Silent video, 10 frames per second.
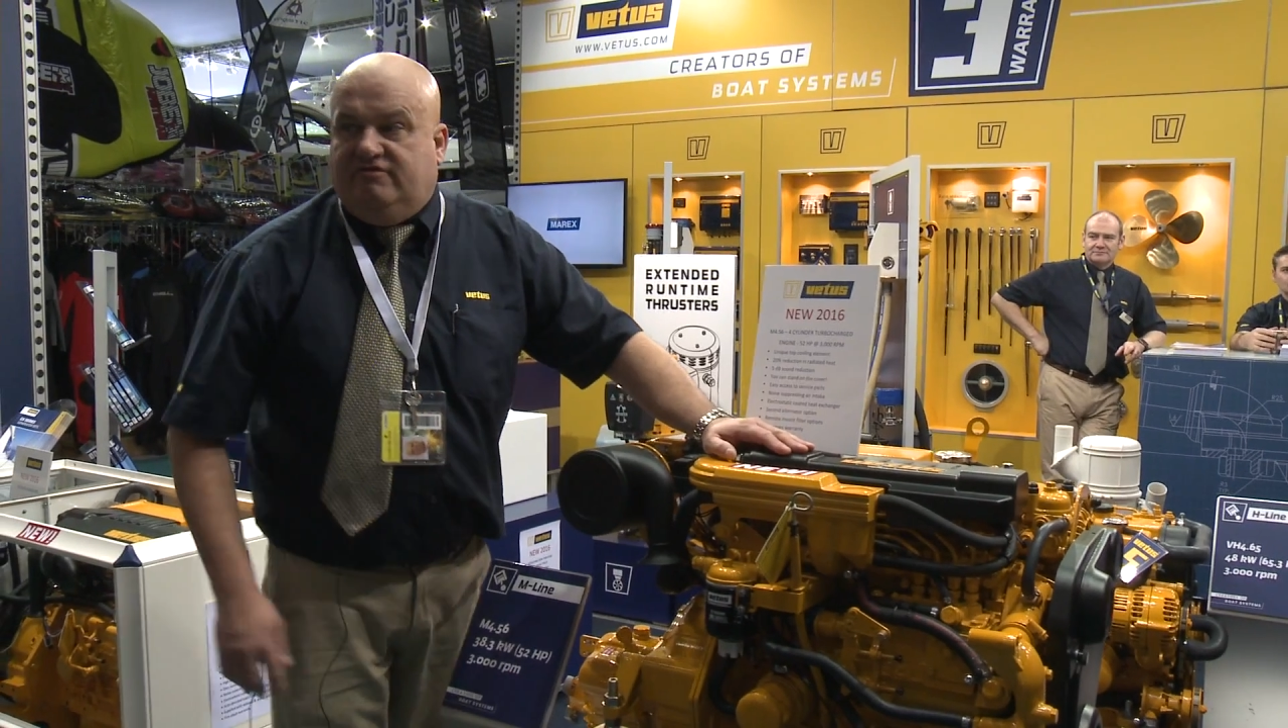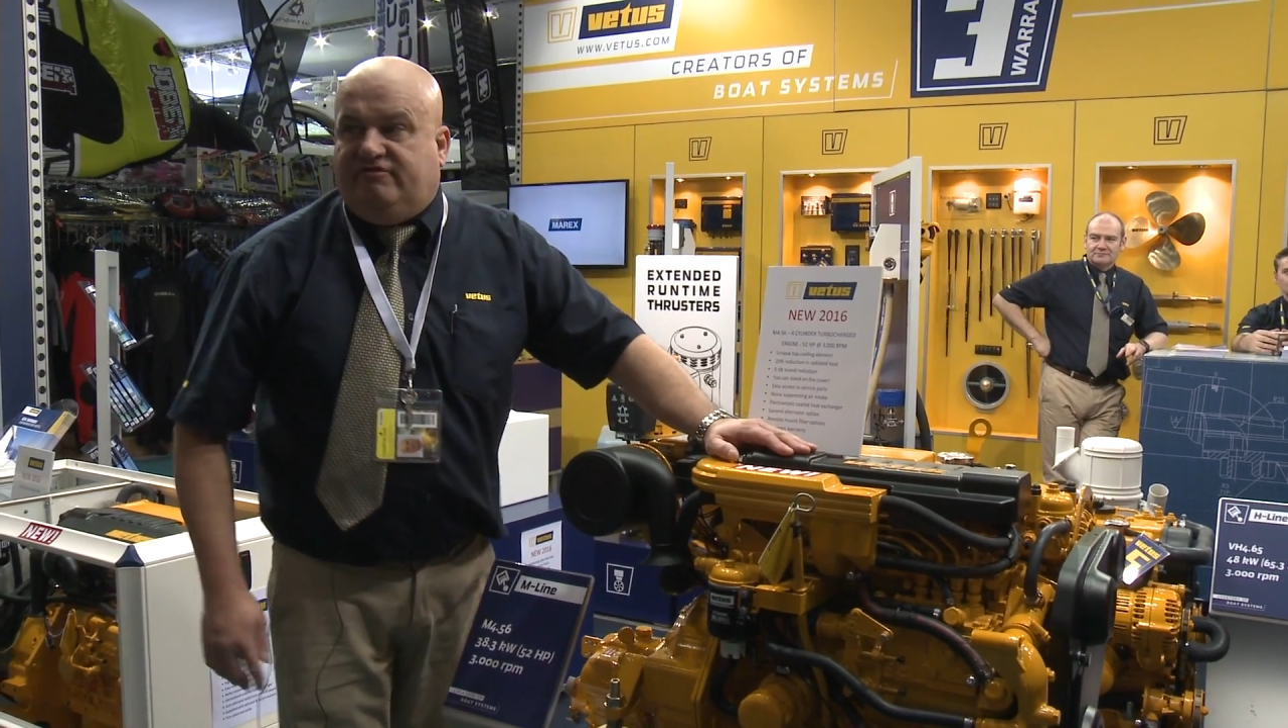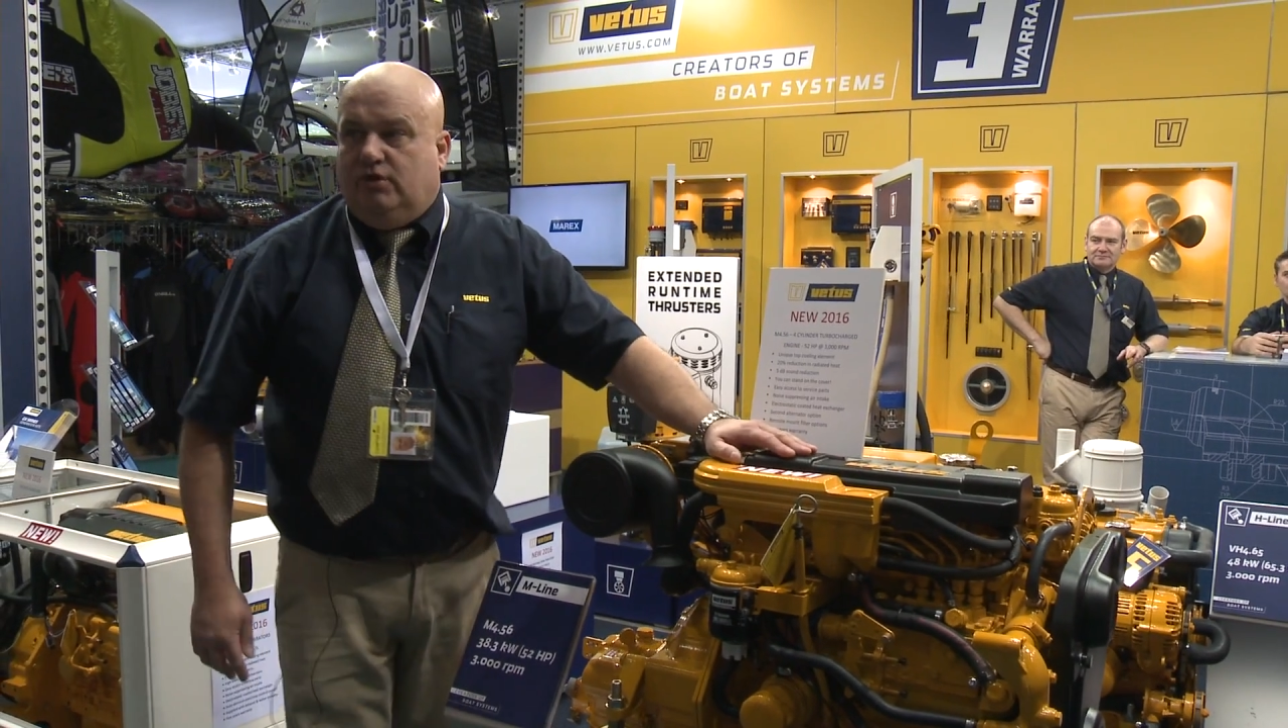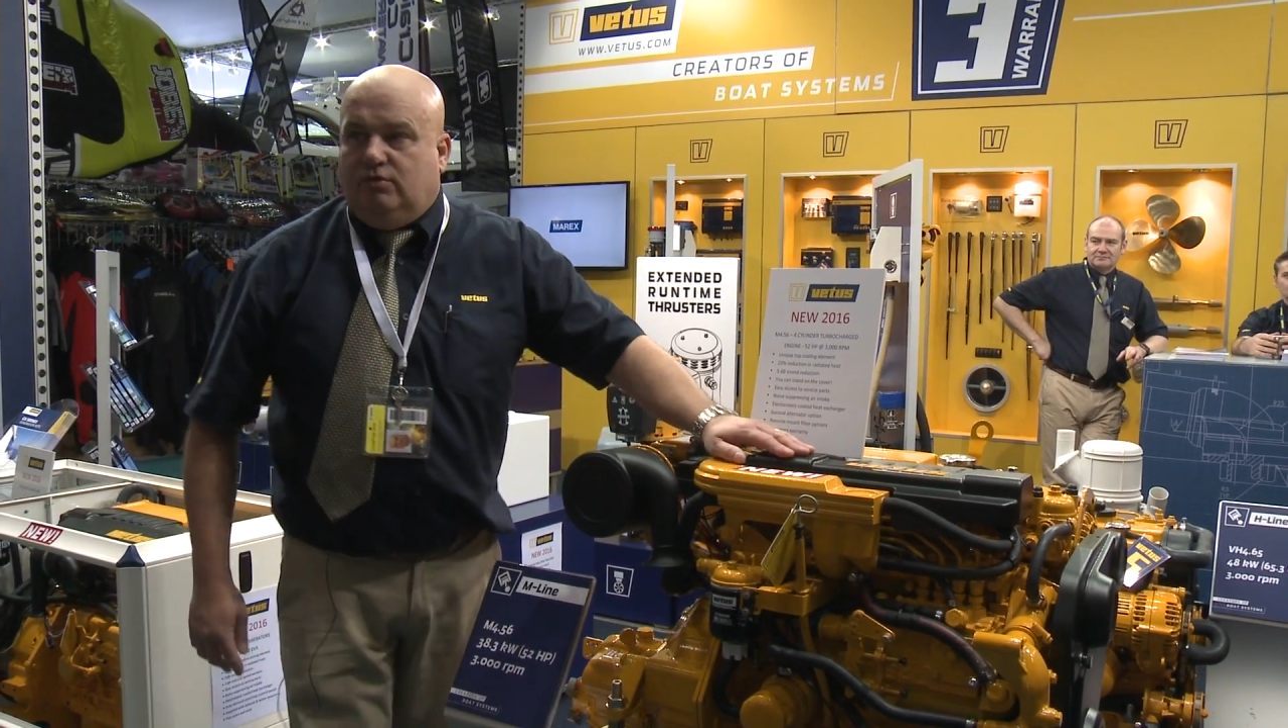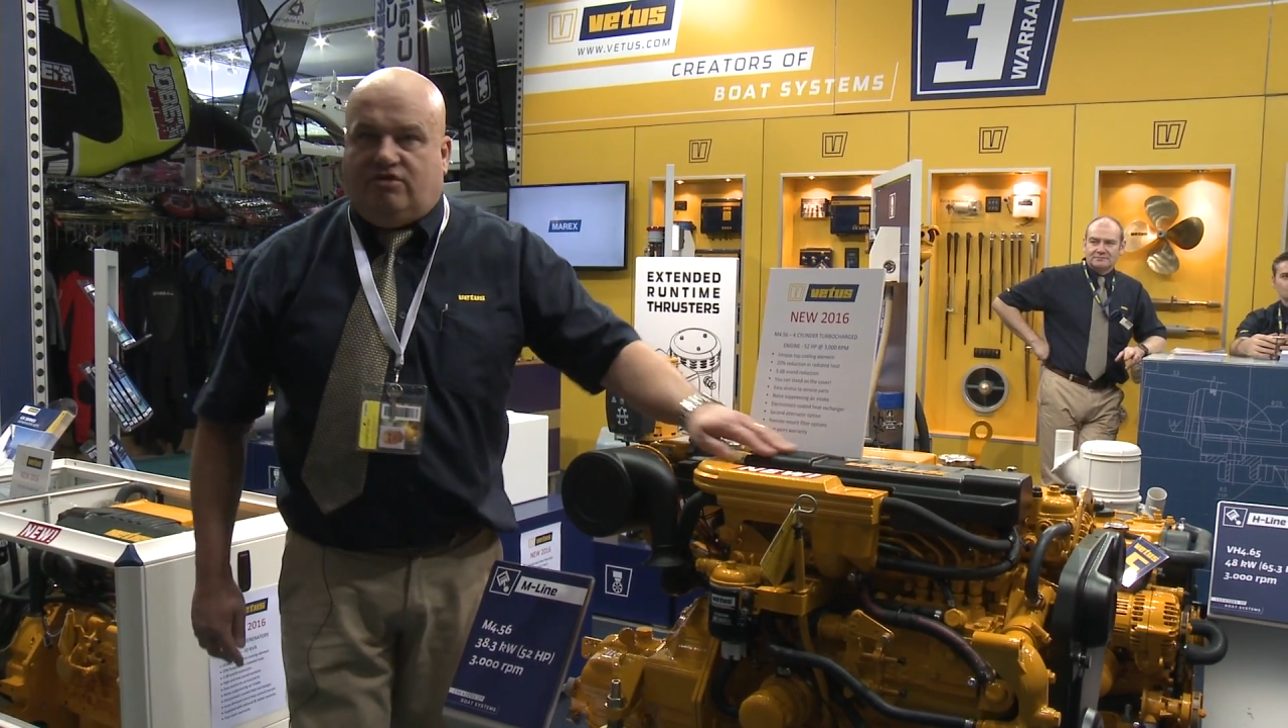fuel